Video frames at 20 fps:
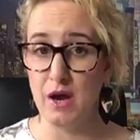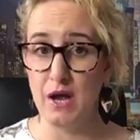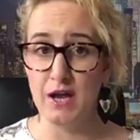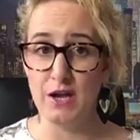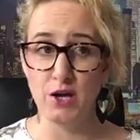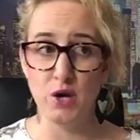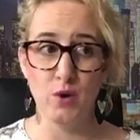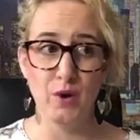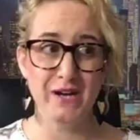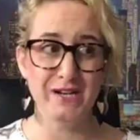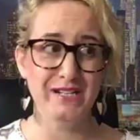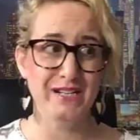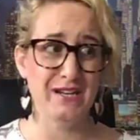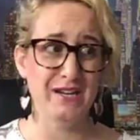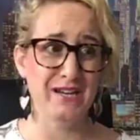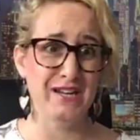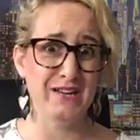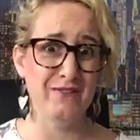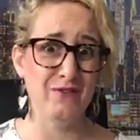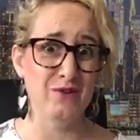I had no
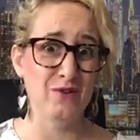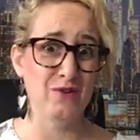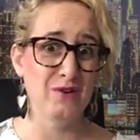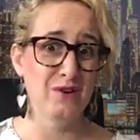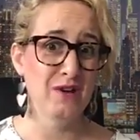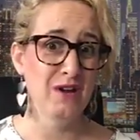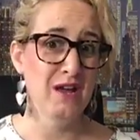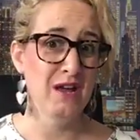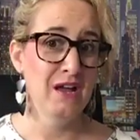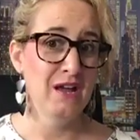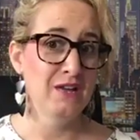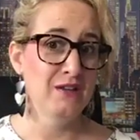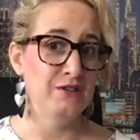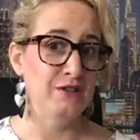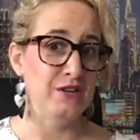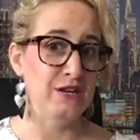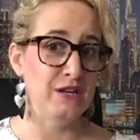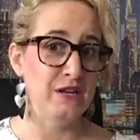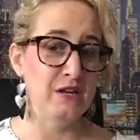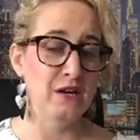idea even
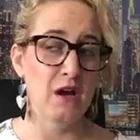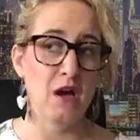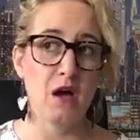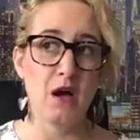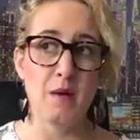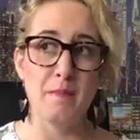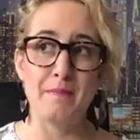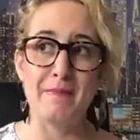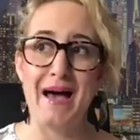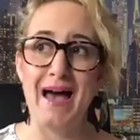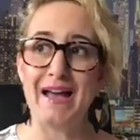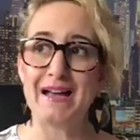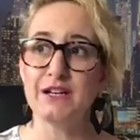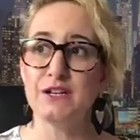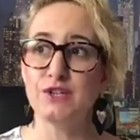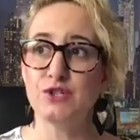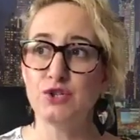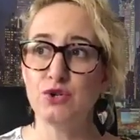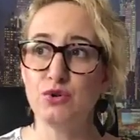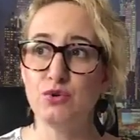the
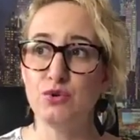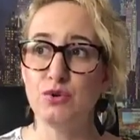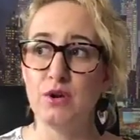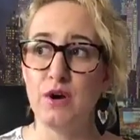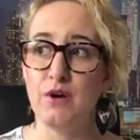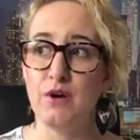magnitude